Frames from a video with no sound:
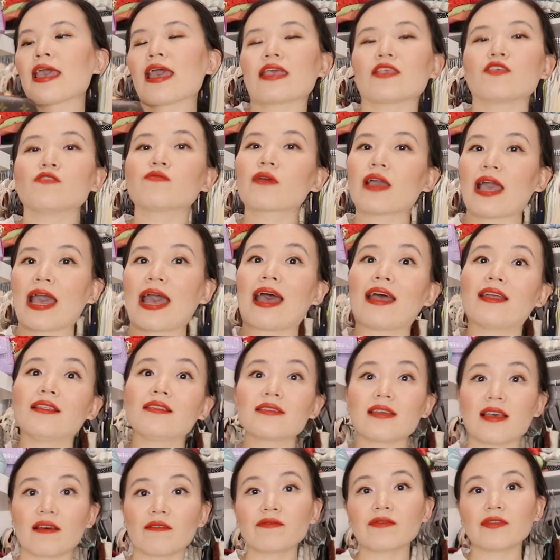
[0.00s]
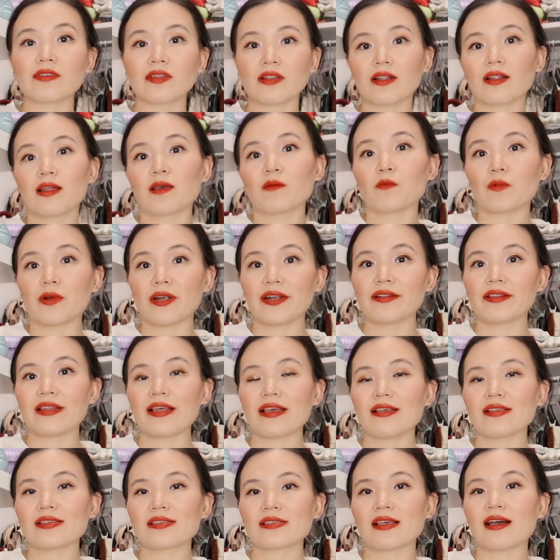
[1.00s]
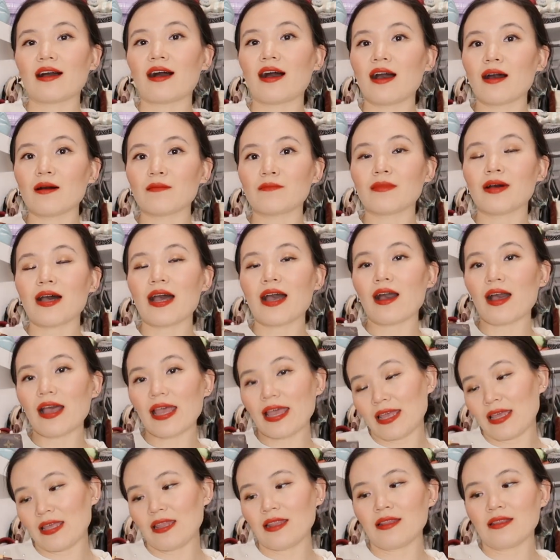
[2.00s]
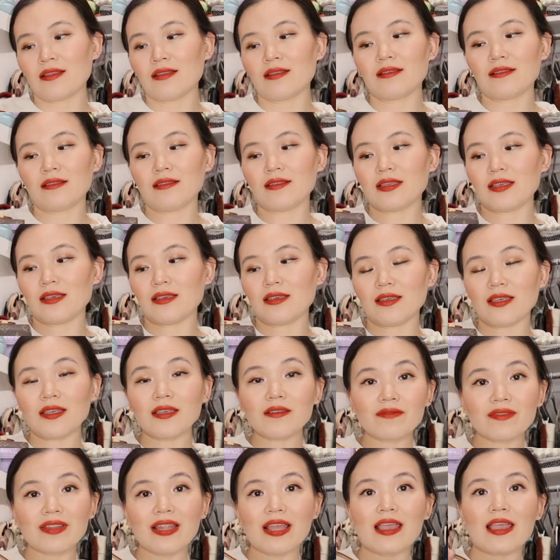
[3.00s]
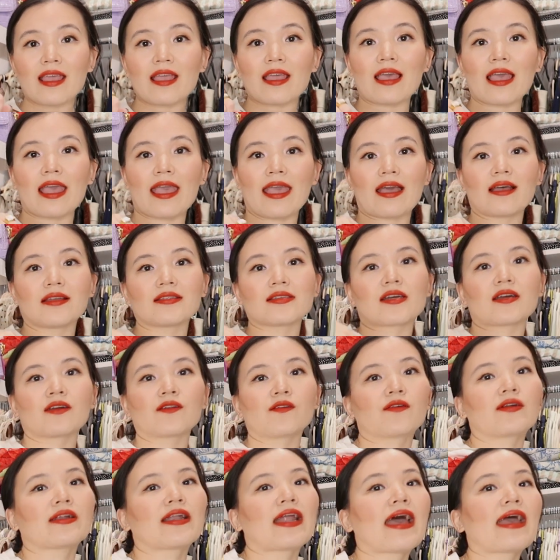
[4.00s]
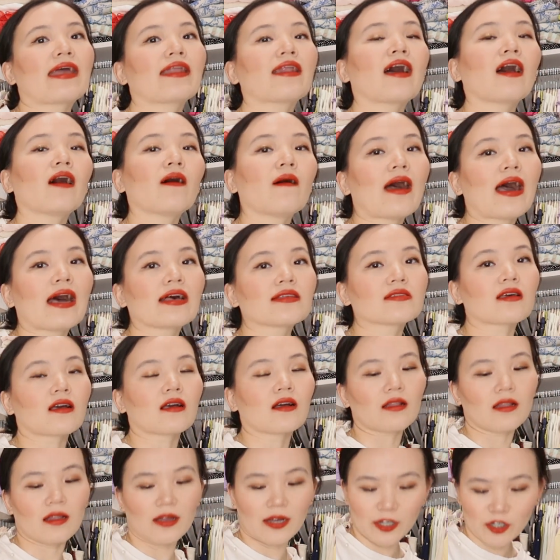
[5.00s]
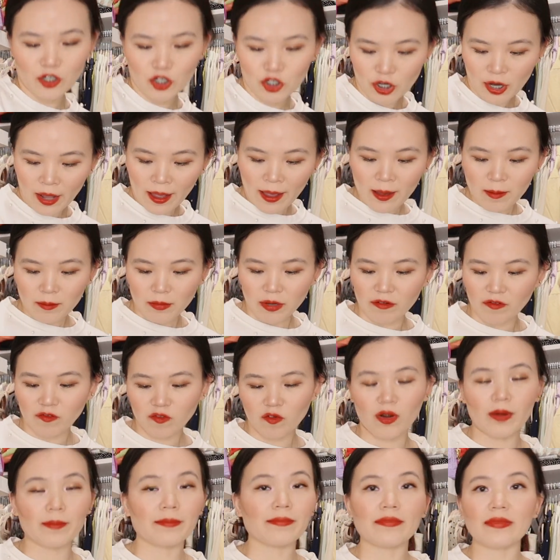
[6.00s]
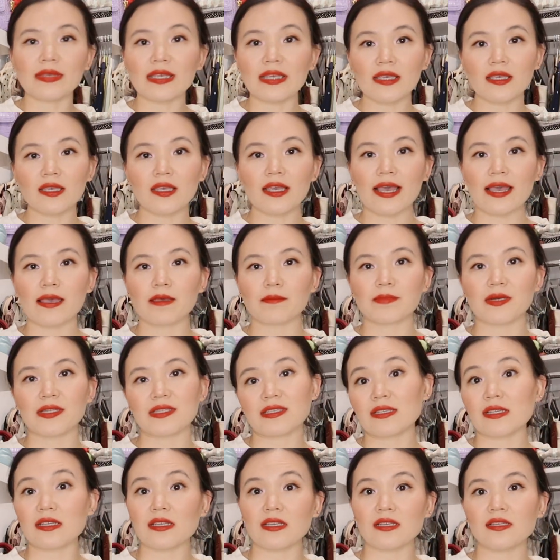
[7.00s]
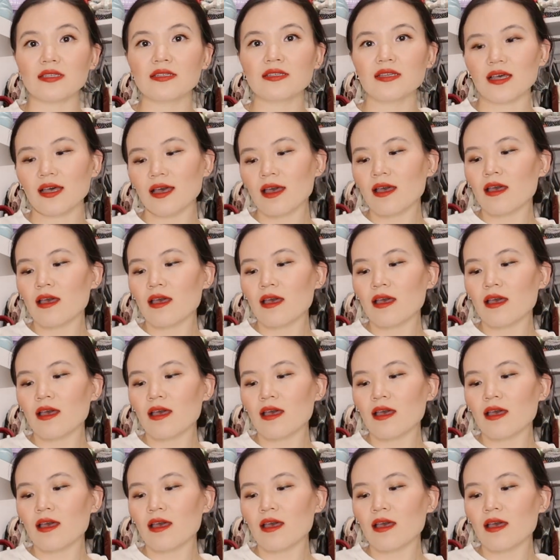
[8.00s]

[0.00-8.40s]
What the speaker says: You can definitely wear this in the evening and on your night out as a clutch, but for me, a petite